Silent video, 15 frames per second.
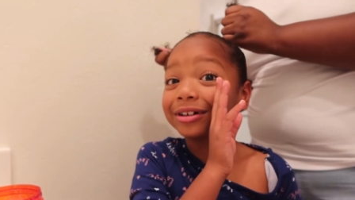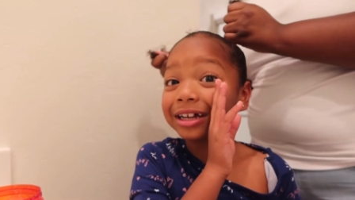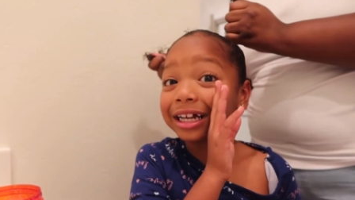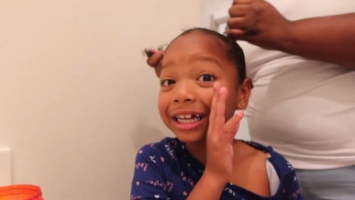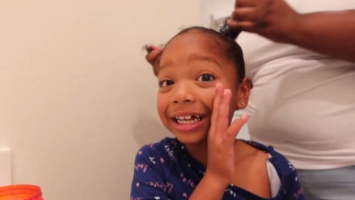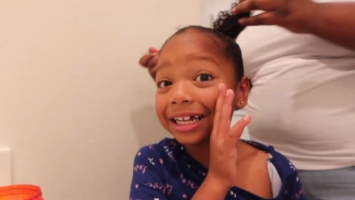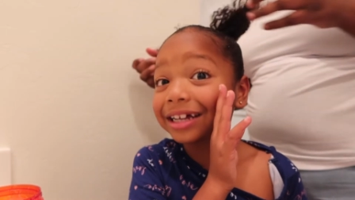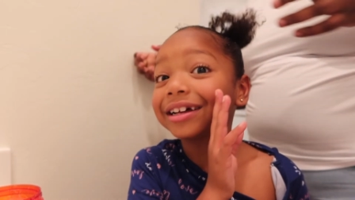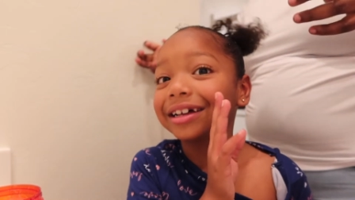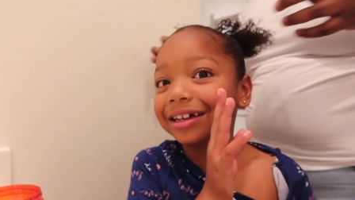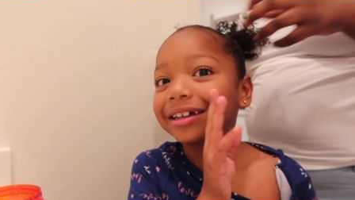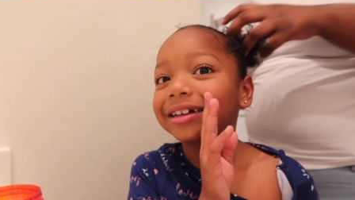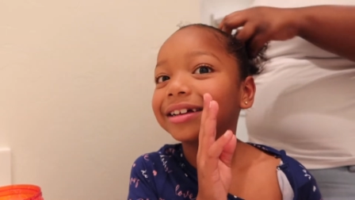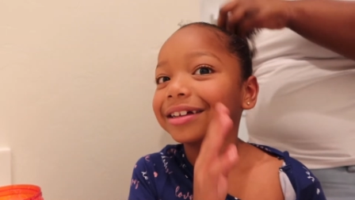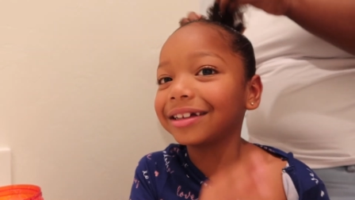Yes,
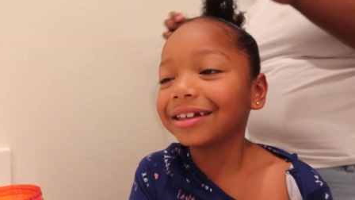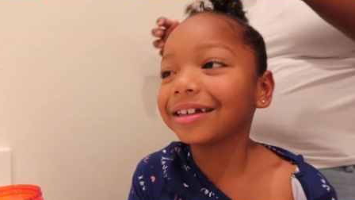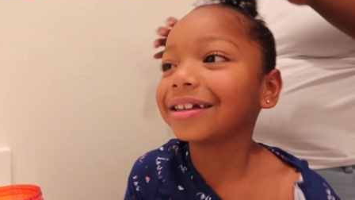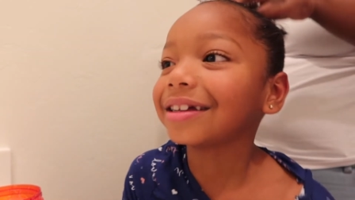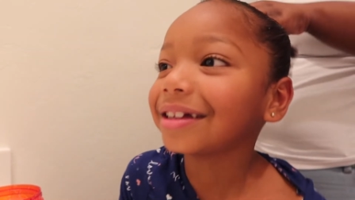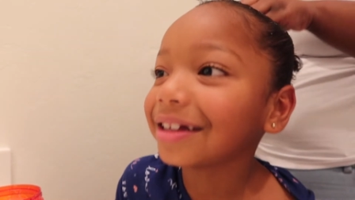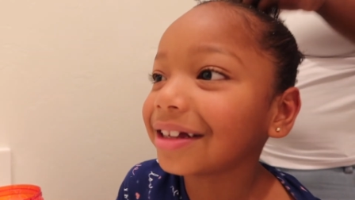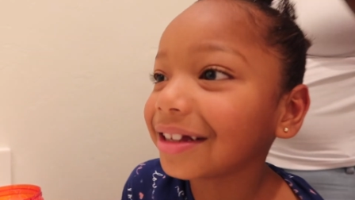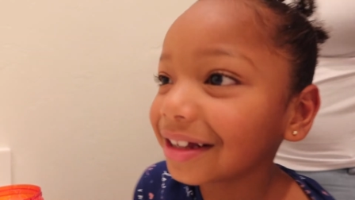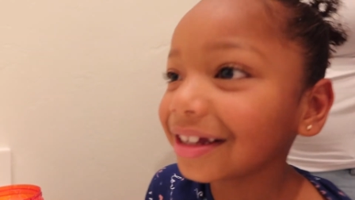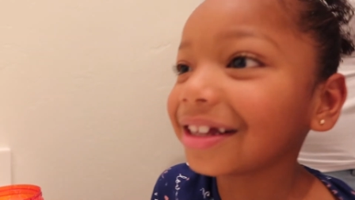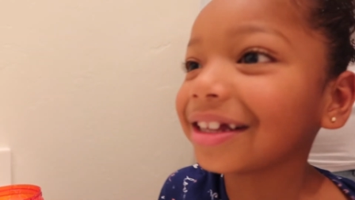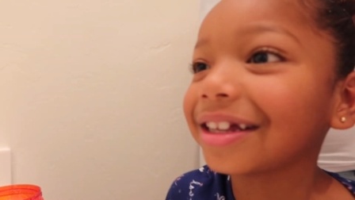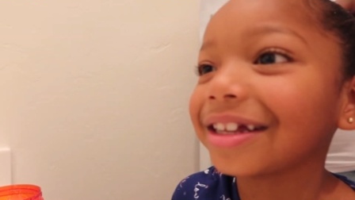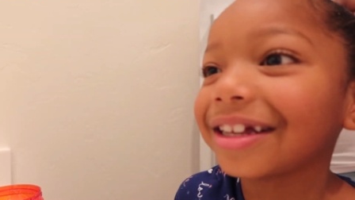when we did the arcade
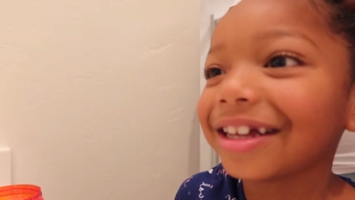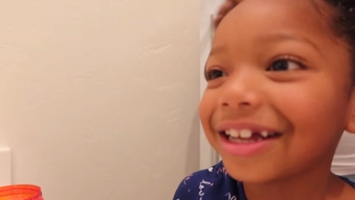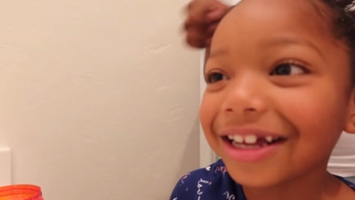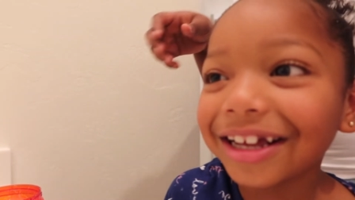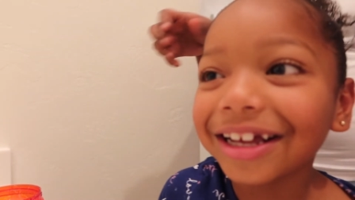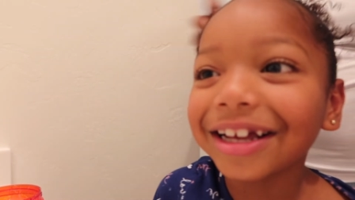video.